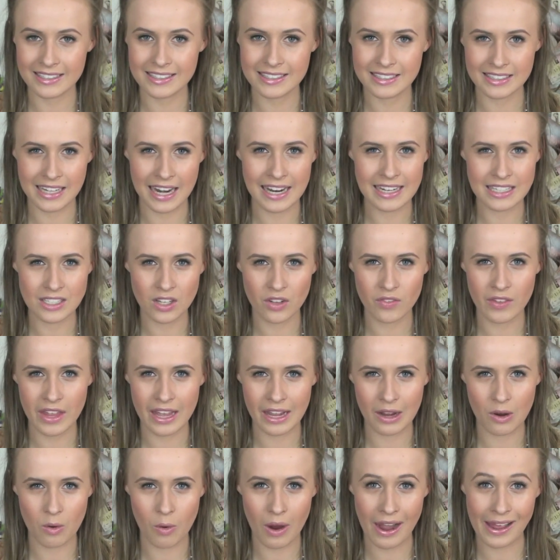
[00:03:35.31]
it stays on
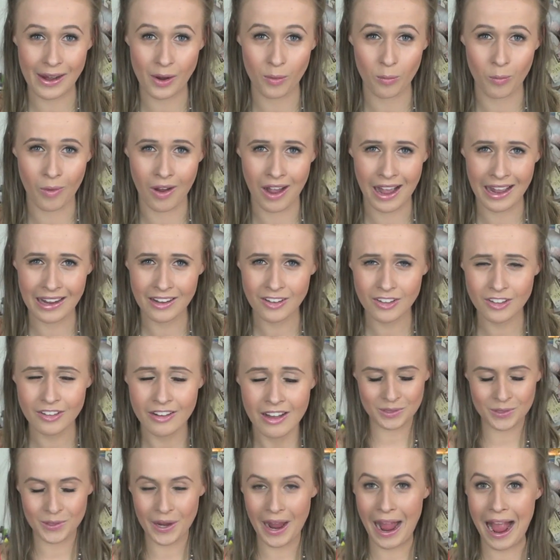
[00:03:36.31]
there quite a while
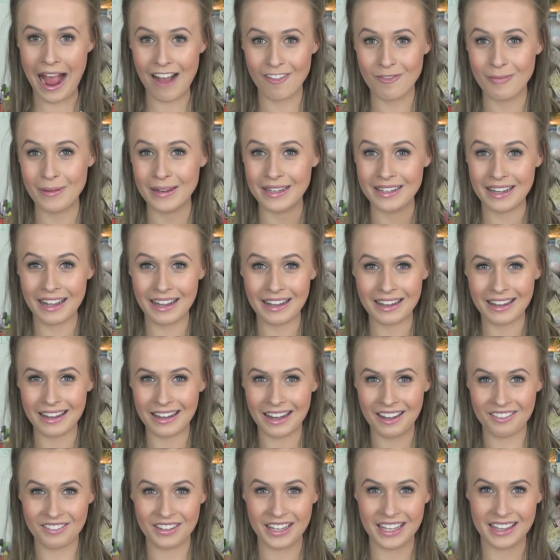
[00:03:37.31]
so I have been
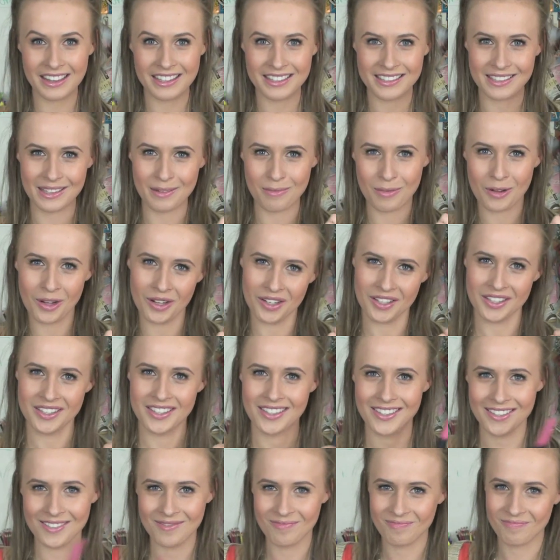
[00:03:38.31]
loving this lip
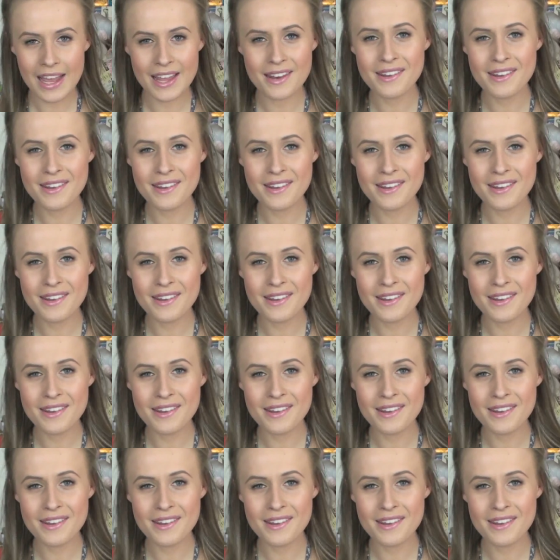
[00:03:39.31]
gloss.